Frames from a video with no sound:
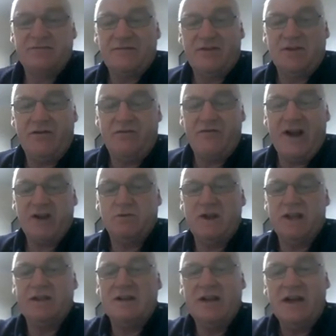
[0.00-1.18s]
sort of fresh
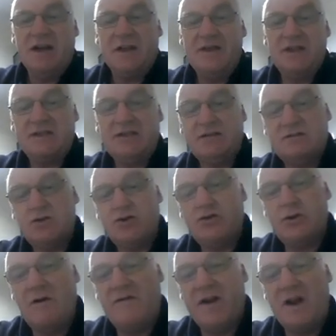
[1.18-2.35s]
wind. And this
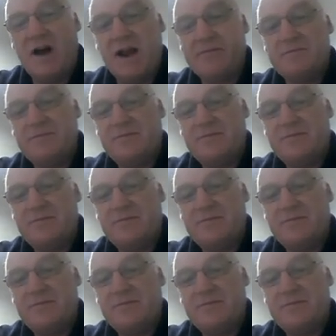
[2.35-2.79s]
trough line